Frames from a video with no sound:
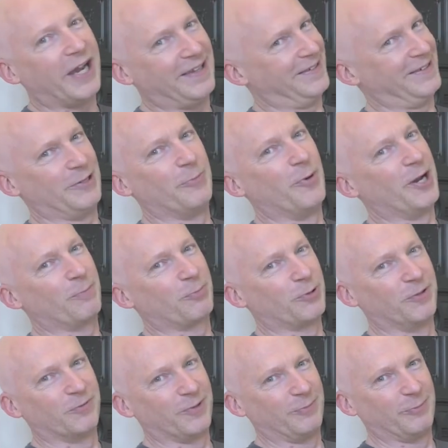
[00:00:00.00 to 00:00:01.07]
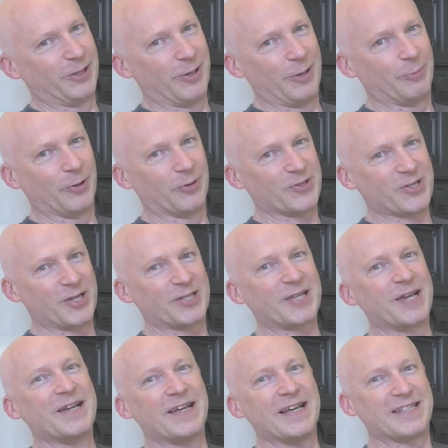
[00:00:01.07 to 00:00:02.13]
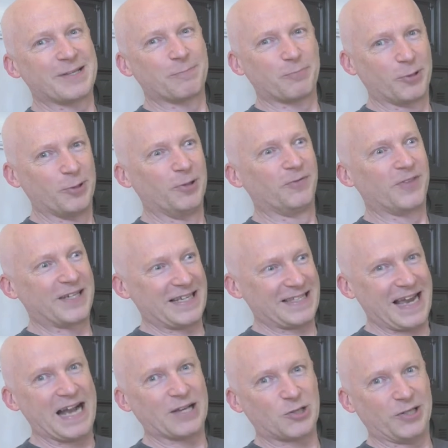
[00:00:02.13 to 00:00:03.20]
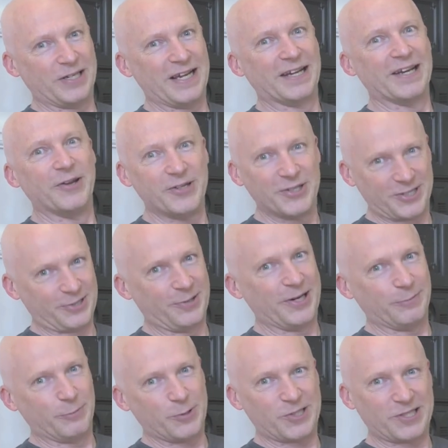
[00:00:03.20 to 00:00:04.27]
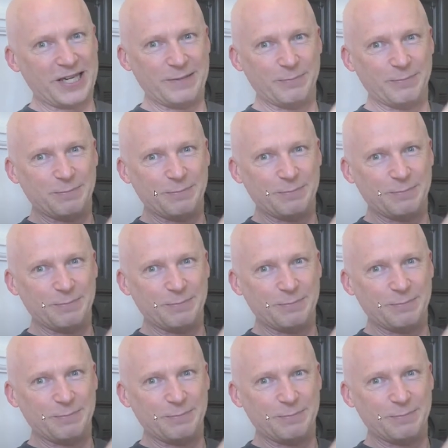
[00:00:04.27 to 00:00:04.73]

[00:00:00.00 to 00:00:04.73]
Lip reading: that you might prove Riemann hypothesis, is to prove that it's actually an undecidable statement.